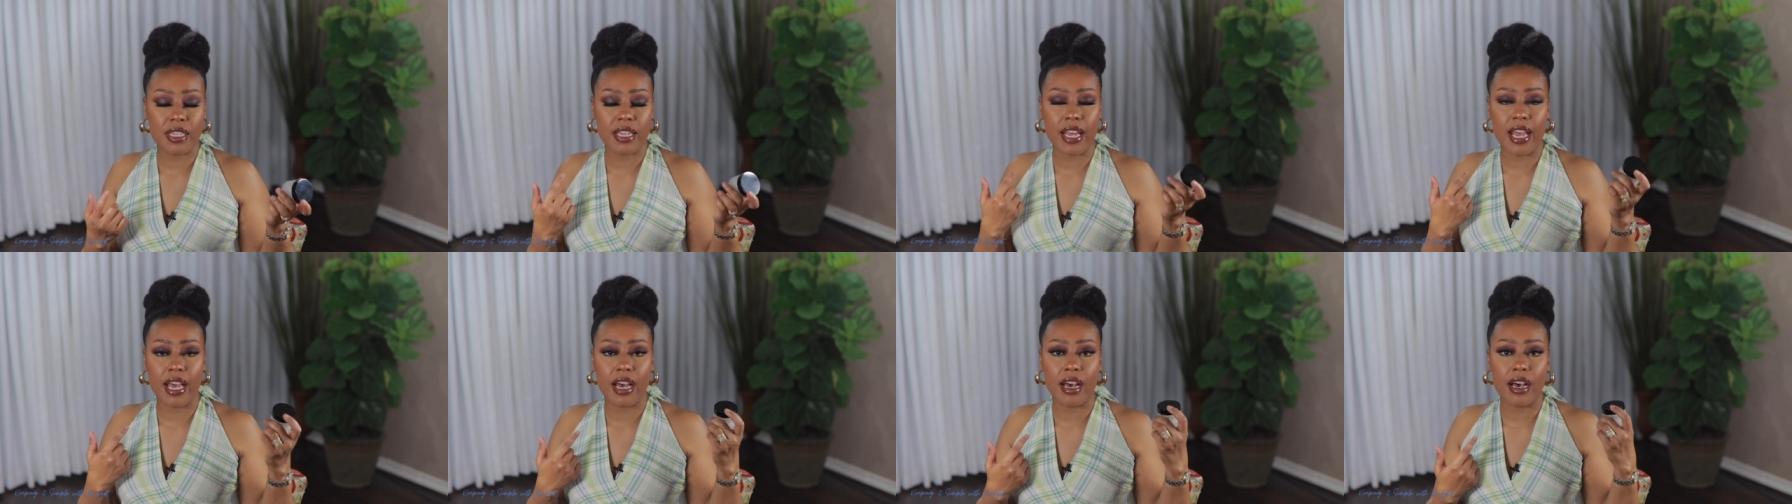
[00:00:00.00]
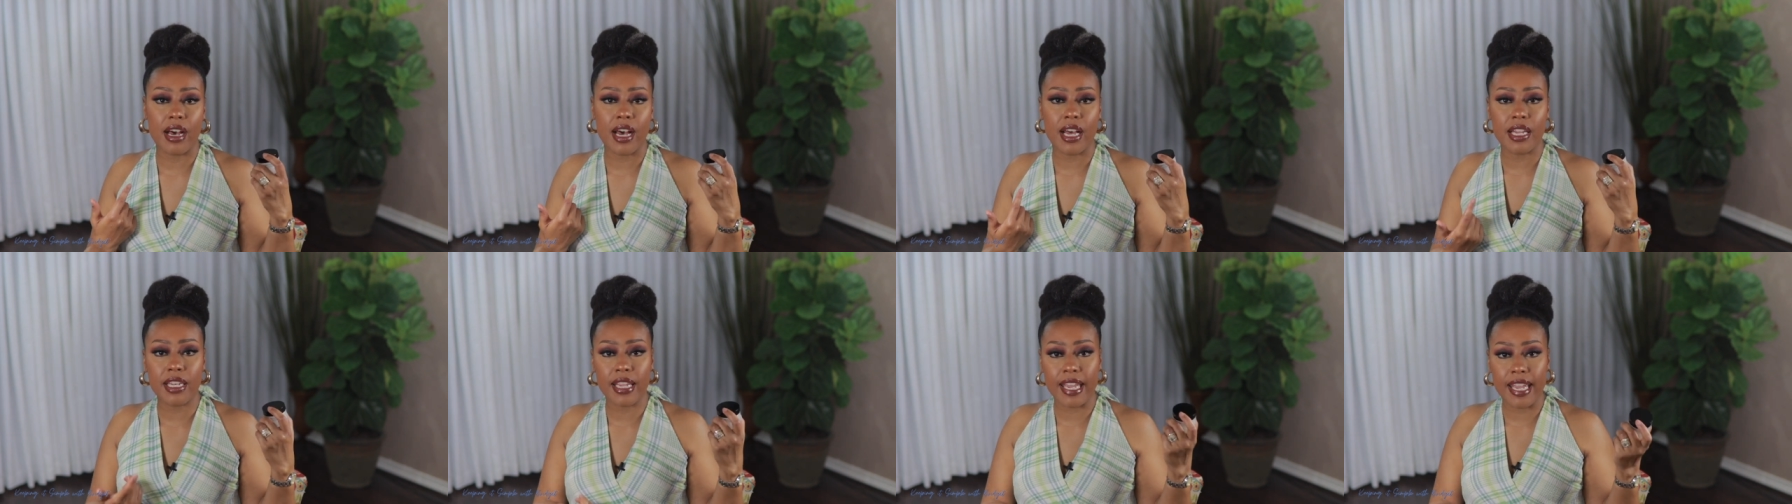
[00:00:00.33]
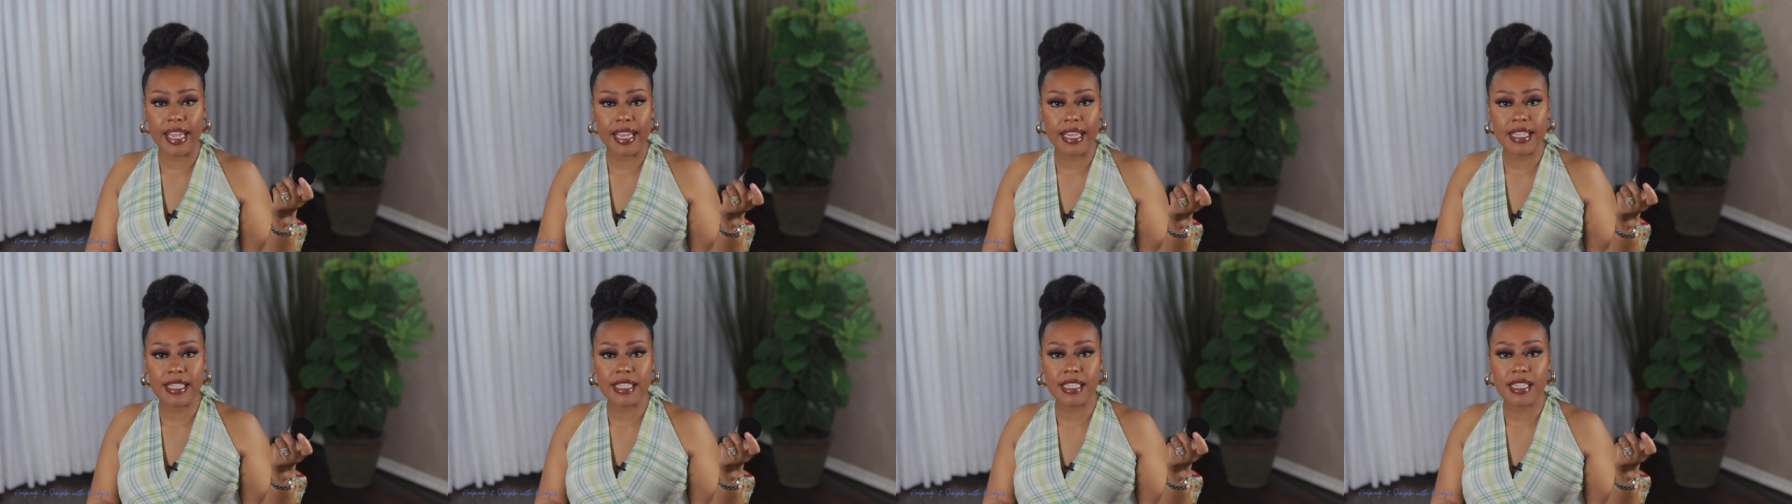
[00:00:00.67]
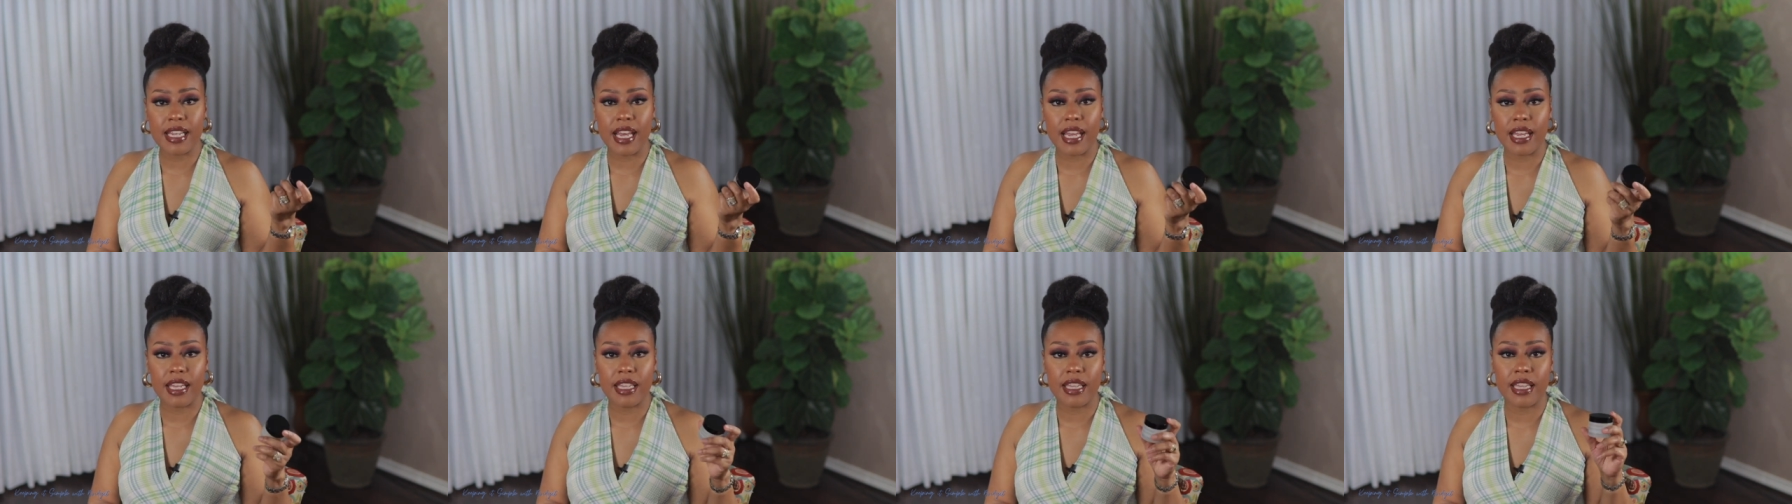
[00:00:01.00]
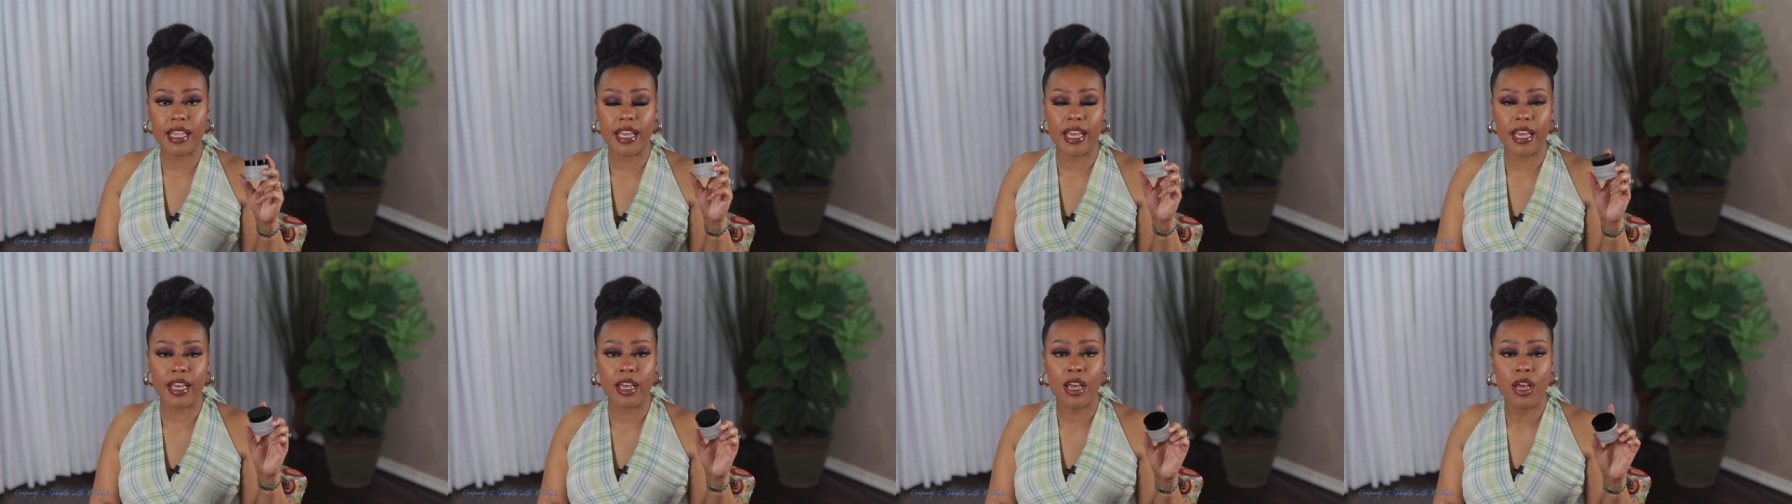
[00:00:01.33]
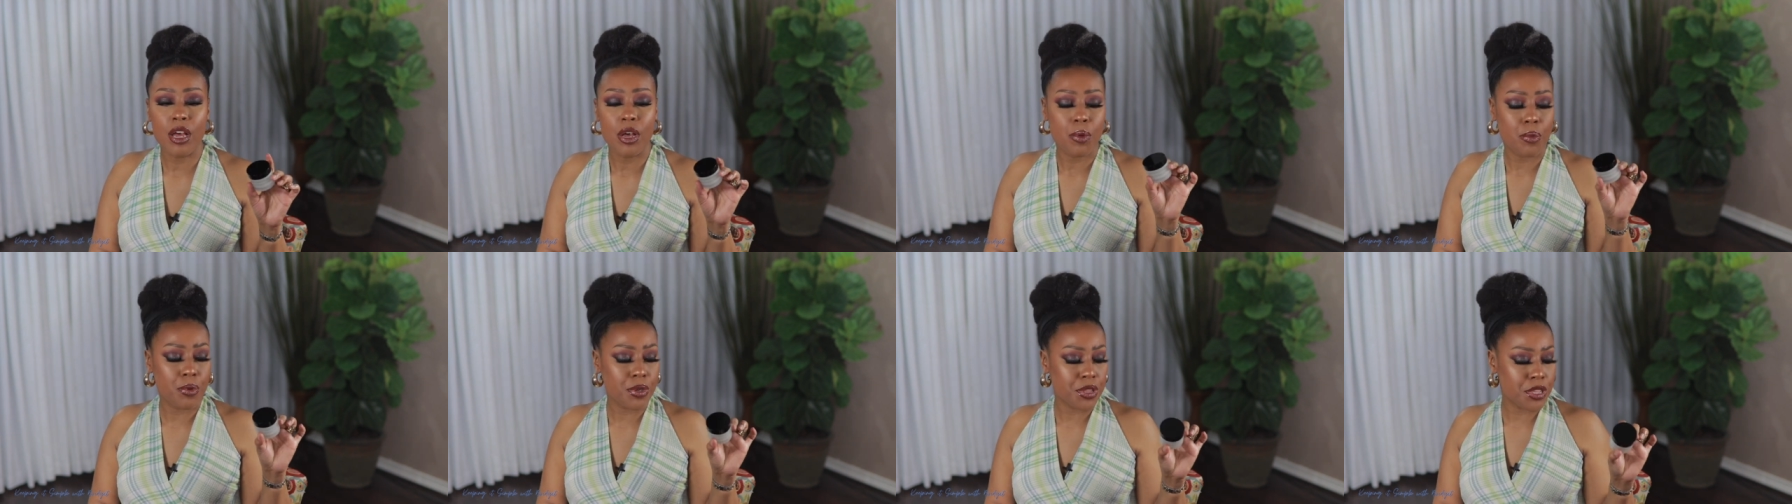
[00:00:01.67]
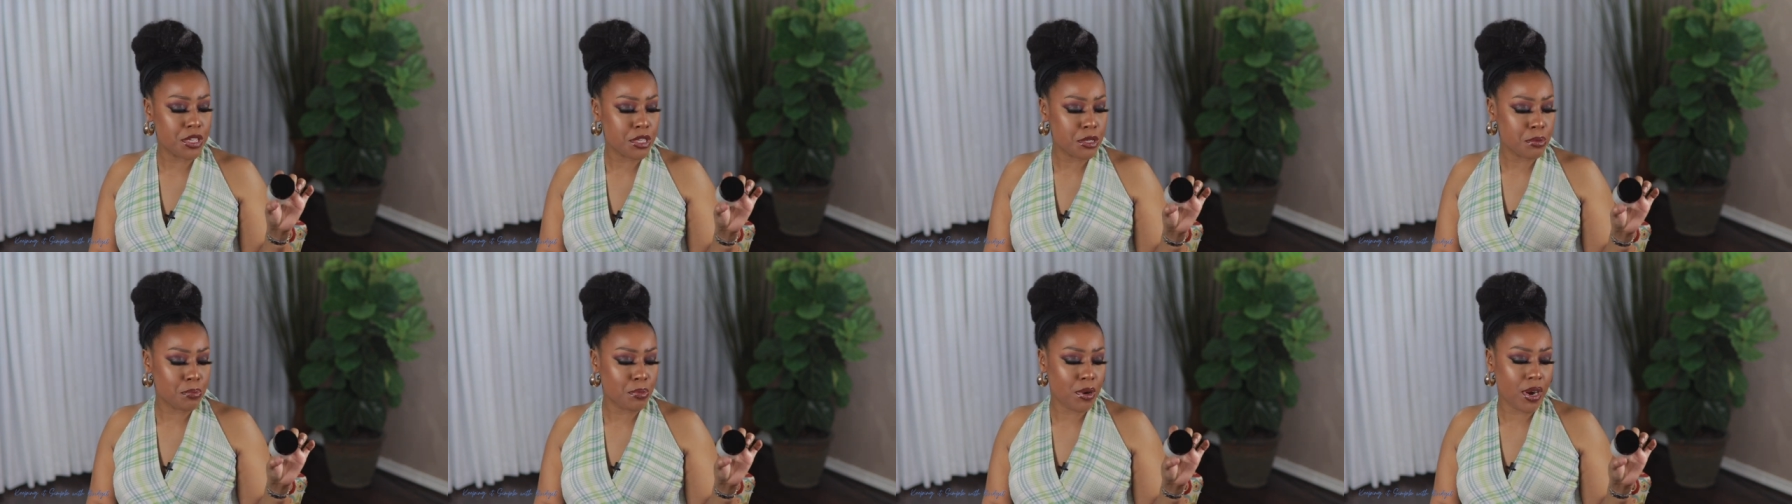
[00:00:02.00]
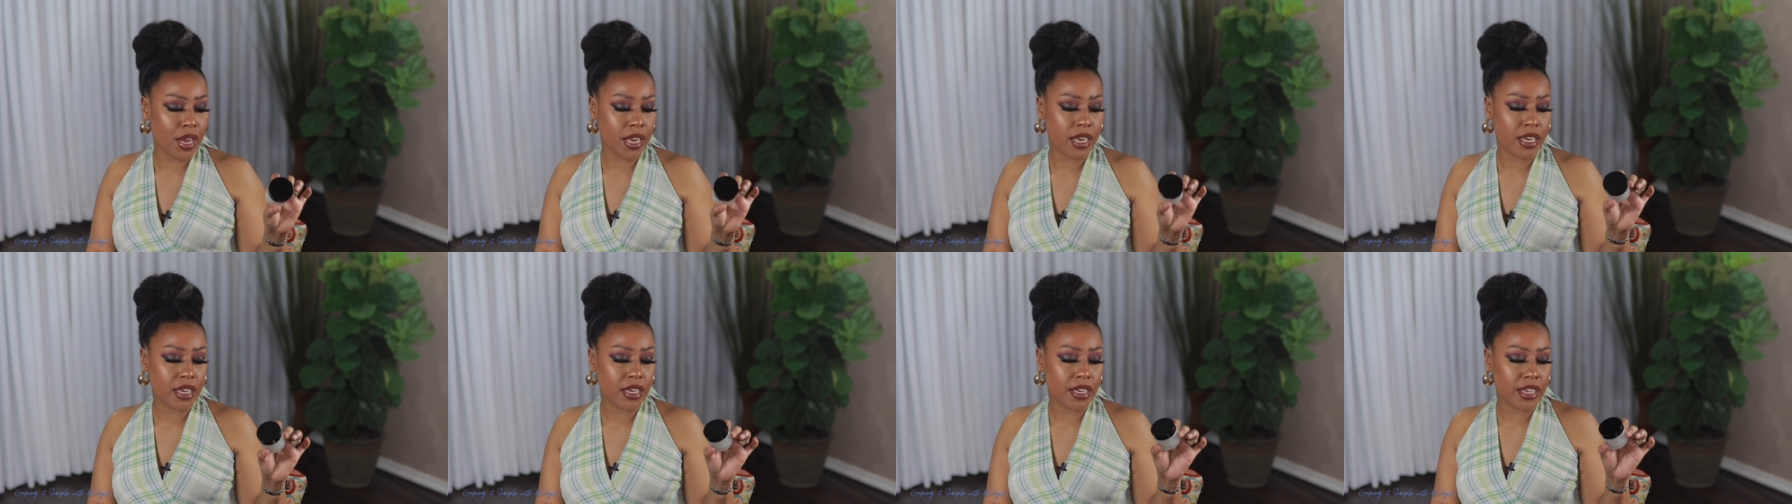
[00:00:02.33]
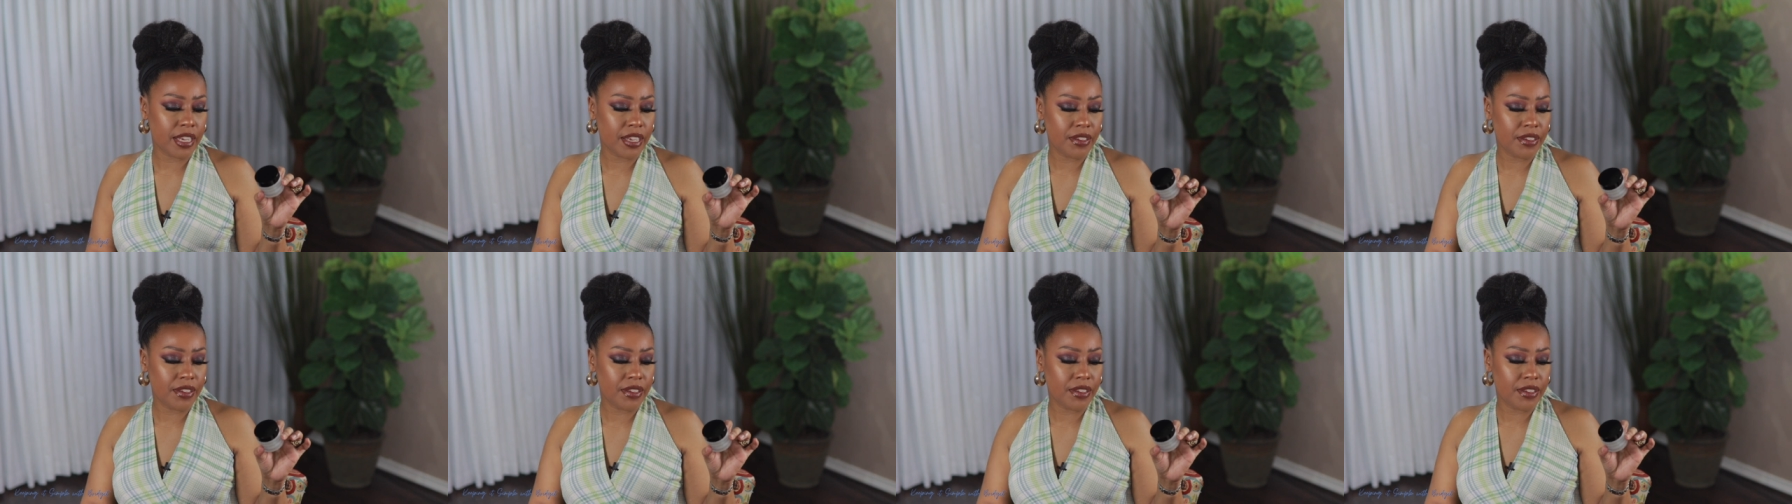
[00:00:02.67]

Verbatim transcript: Now, I can say that with this product,